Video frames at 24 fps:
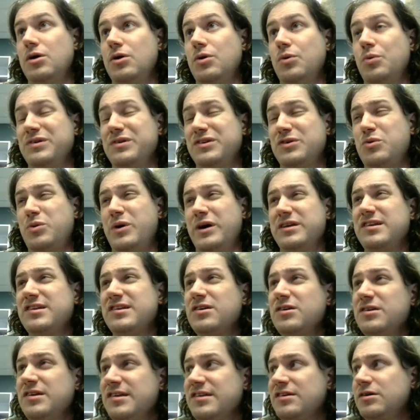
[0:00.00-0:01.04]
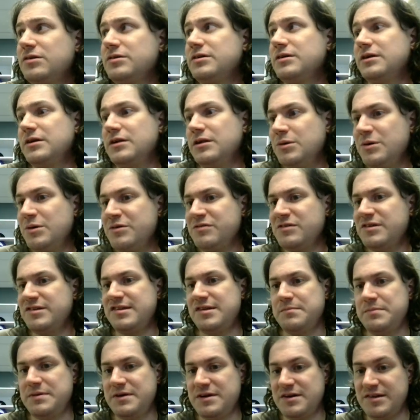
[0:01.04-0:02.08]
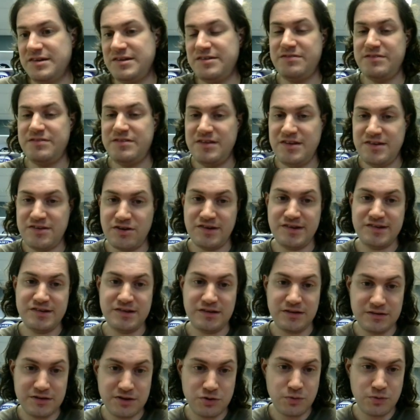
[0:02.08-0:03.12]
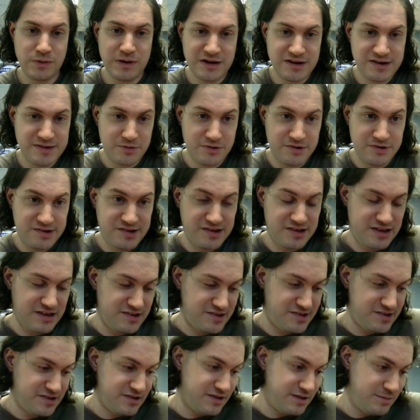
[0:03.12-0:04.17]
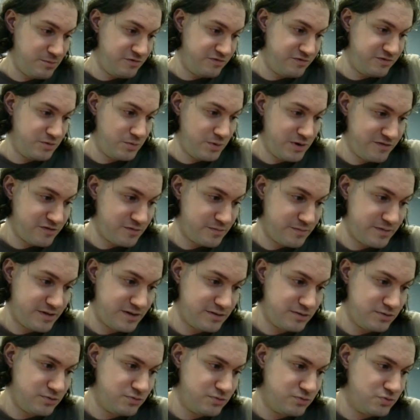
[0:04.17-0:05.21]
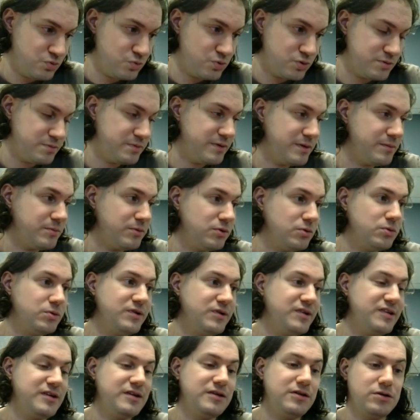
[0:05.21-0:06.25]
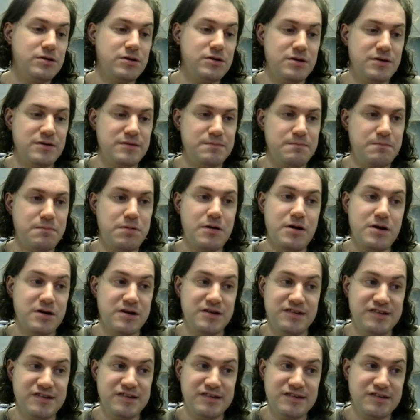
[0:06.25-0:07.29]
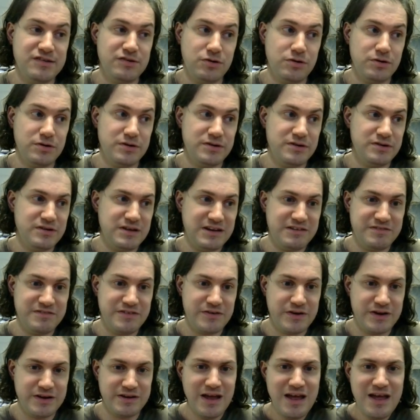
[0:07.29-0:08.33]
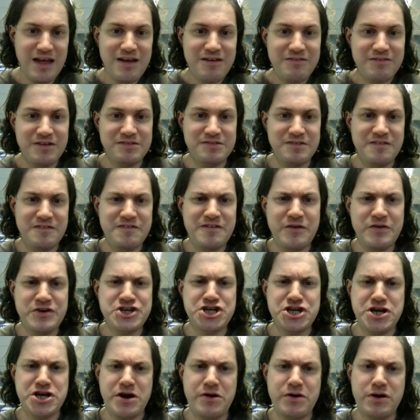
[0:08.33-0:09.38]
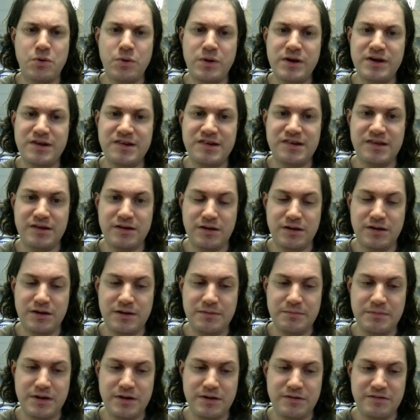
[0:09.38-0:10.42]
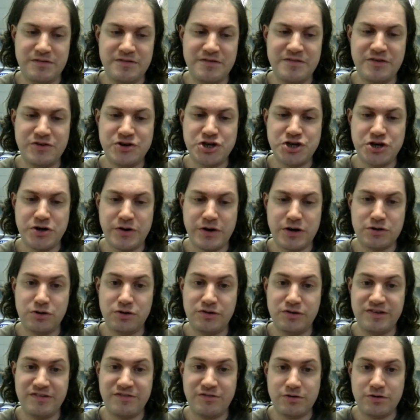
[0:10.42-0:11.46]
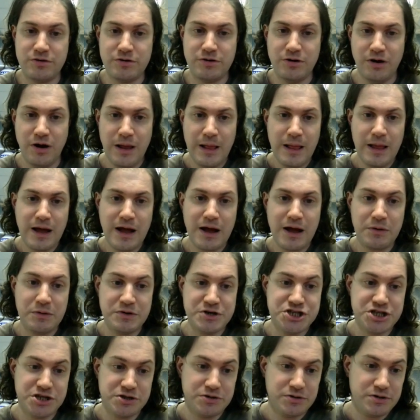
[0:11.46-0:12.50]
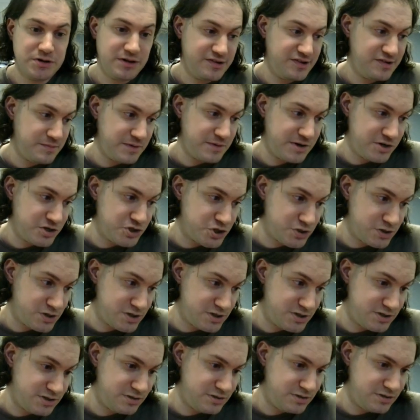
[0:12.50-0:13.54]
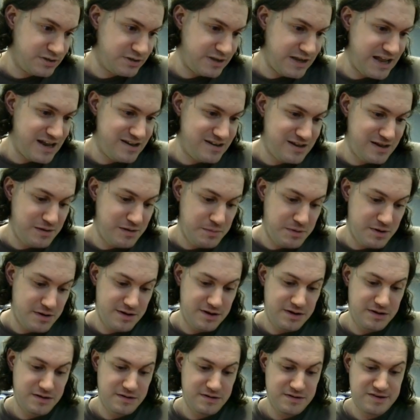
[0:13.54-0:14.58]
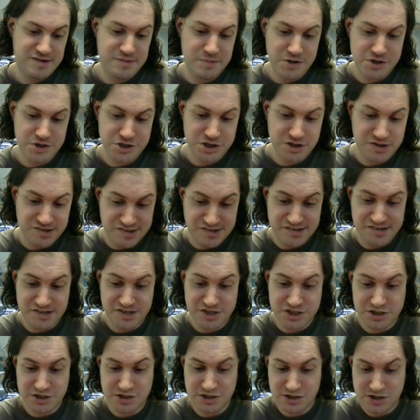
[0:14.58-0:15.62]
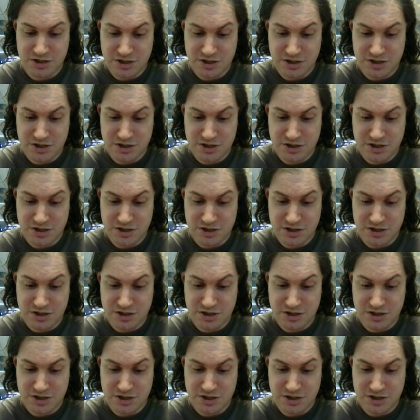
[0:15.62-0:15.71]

was quite as good as continental equivalents, and because of this hostility to experts, instead they moved away from that and toward people who instead learned Parkinson's law and like very generic ways that very generic laws for how a generalist manager can intimidate specialists, essentially.